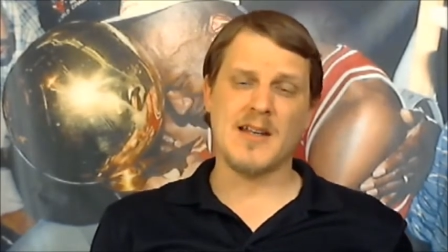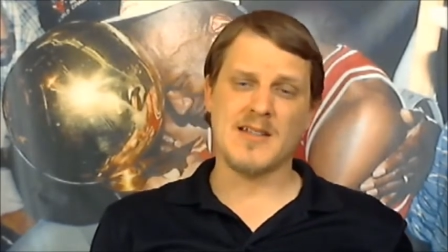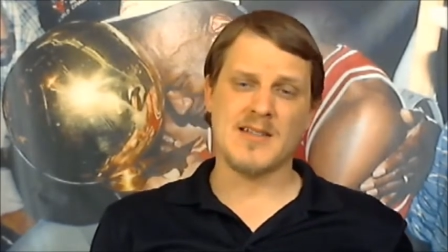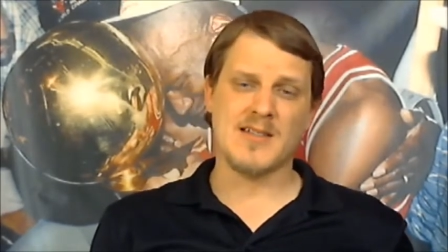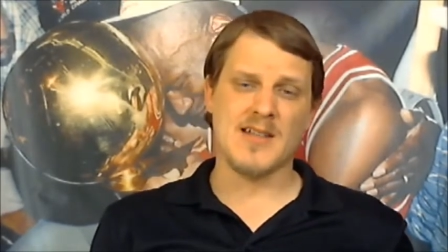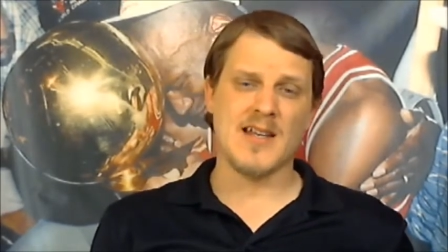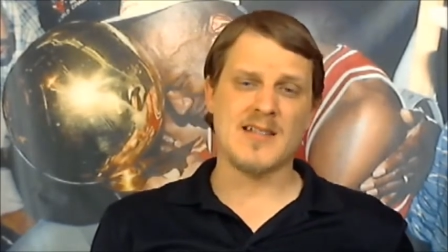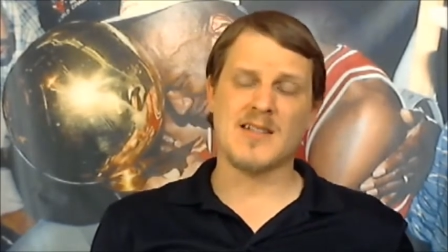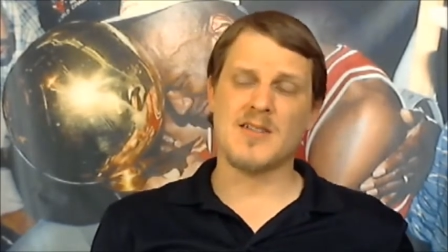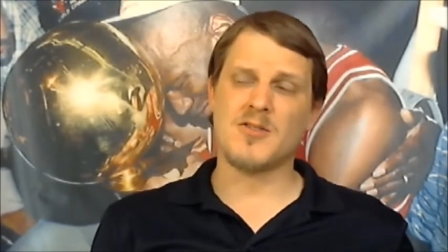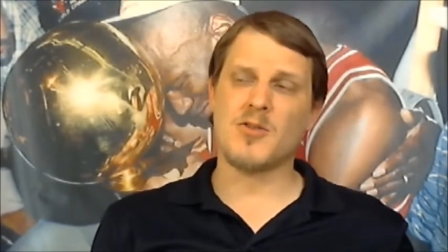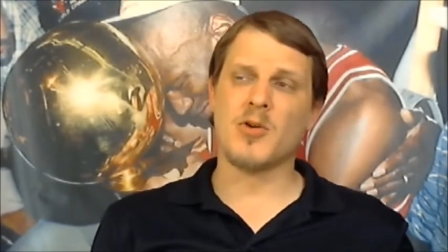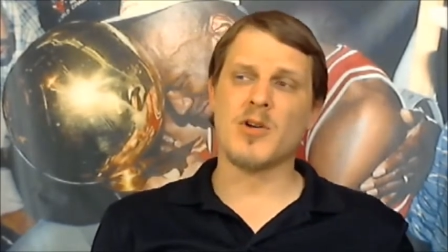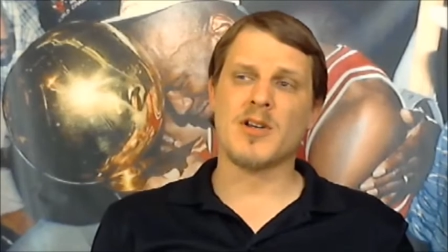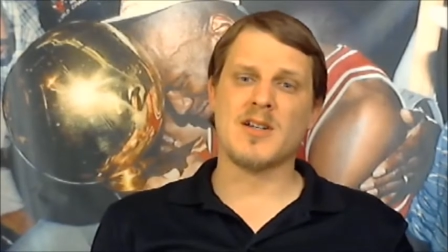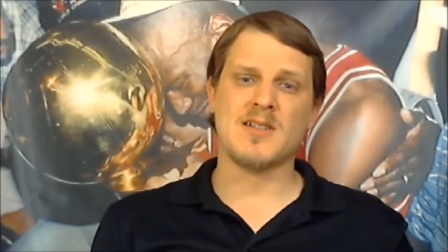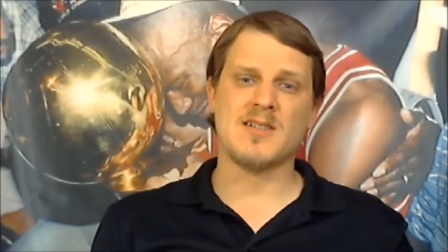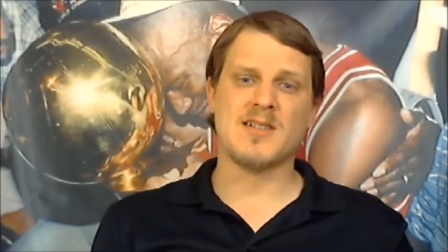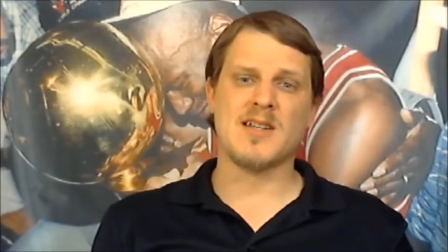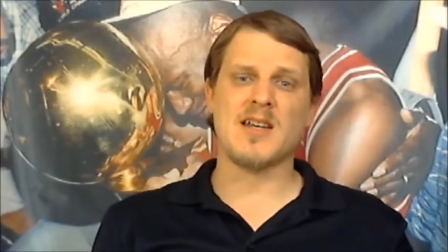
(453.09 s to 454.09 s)
is that's an
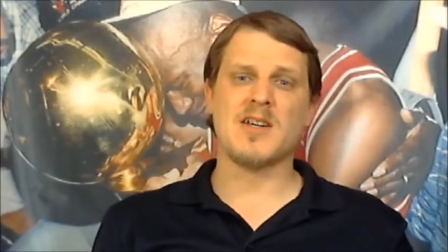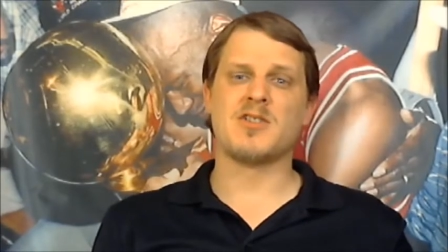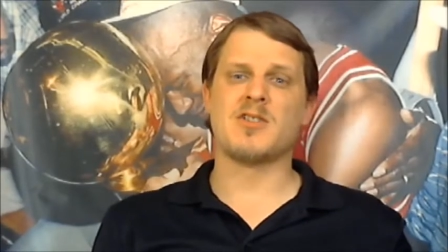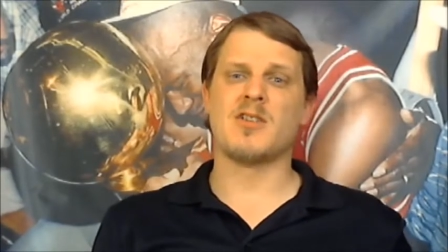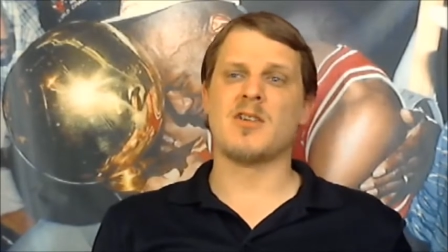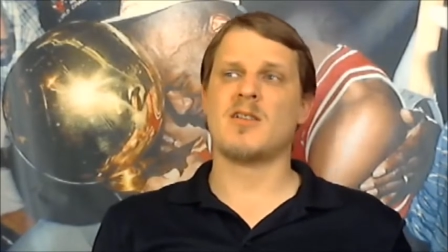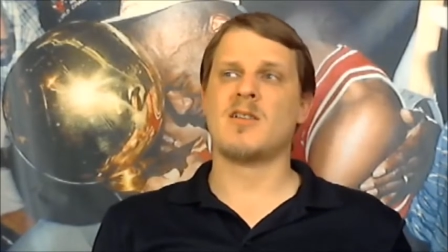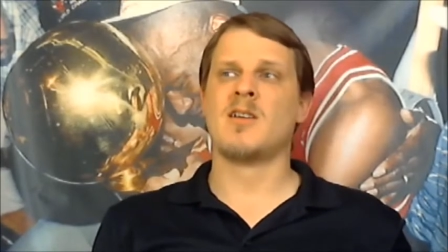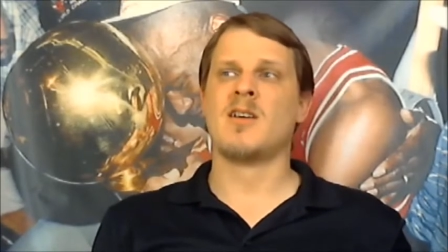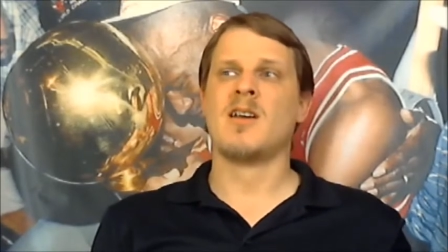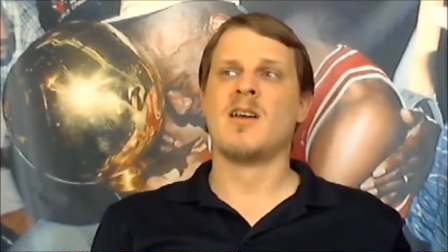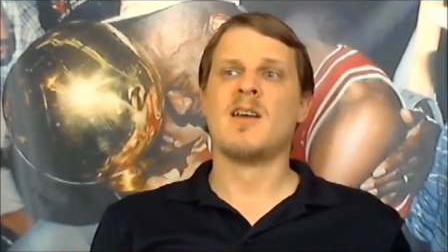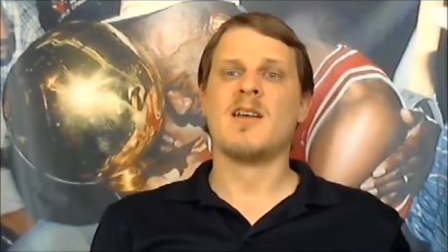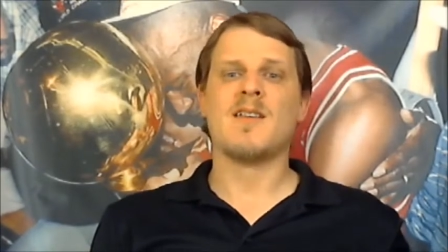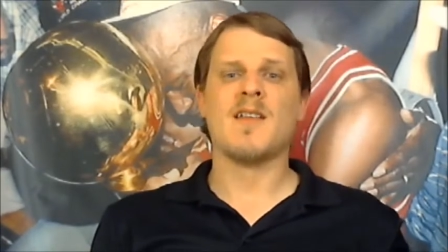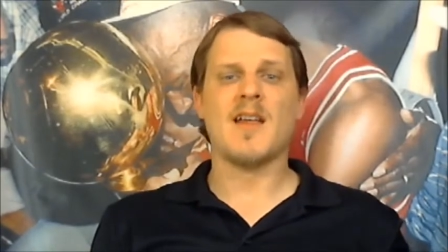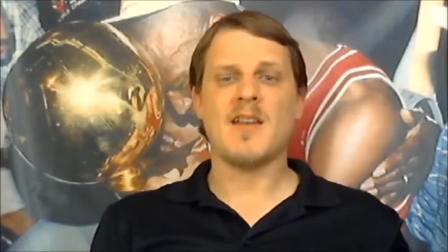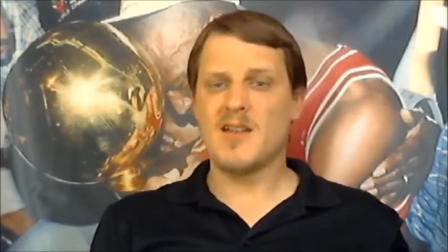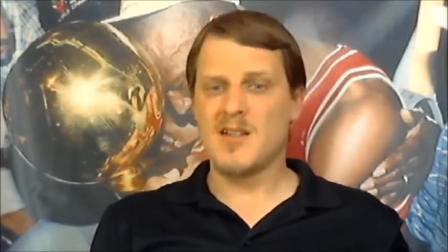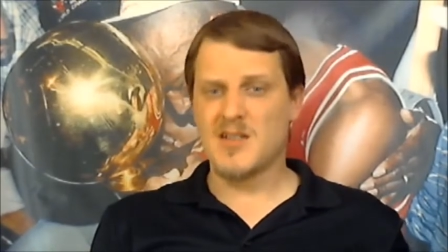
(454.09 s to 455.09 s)
organization
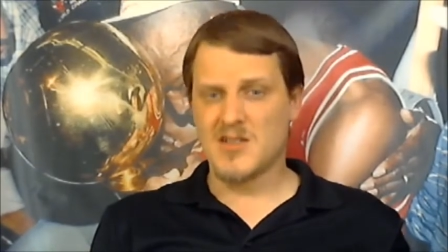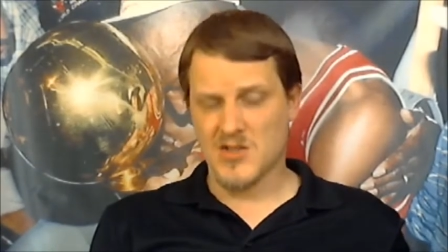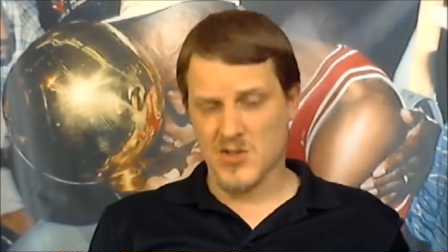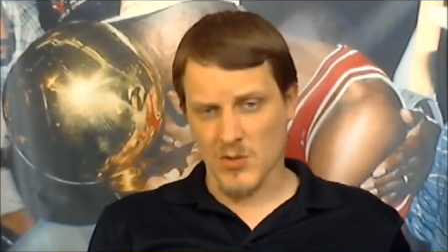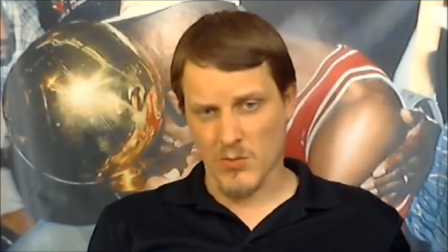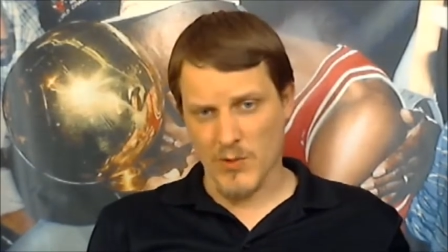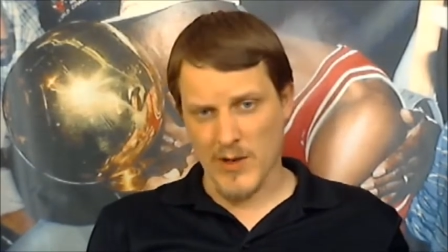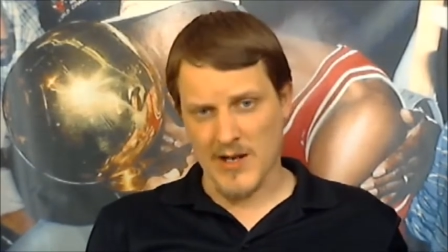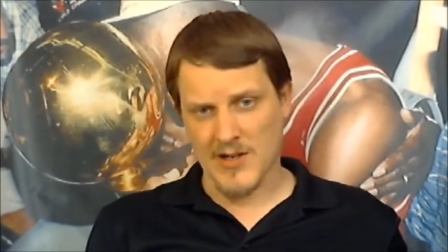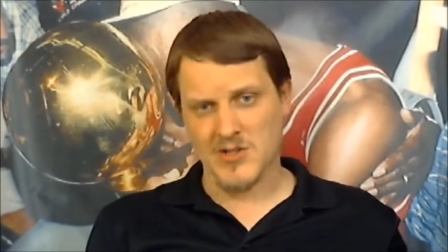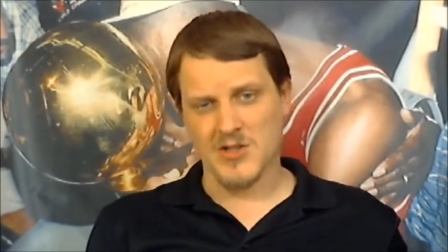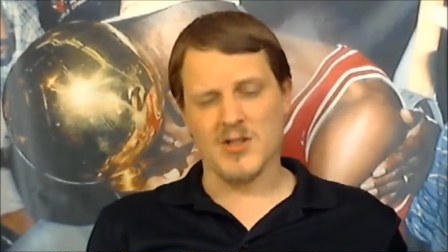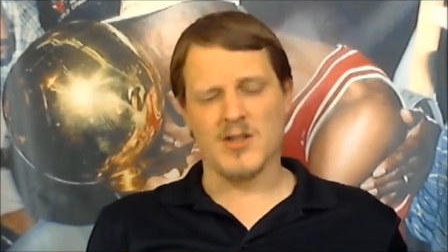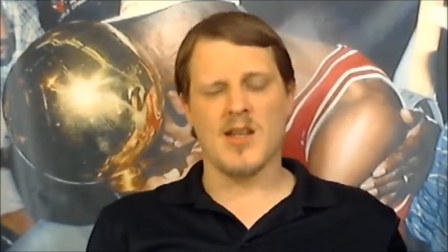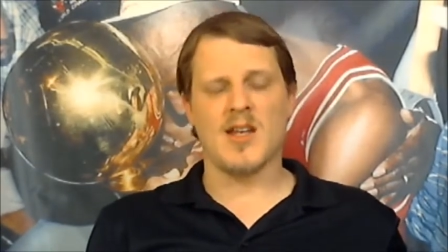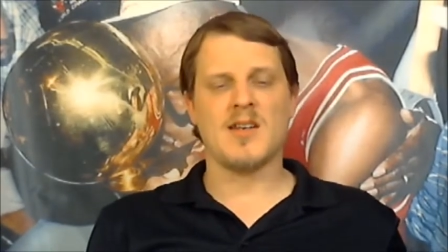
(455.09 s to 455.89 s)
that needs direction,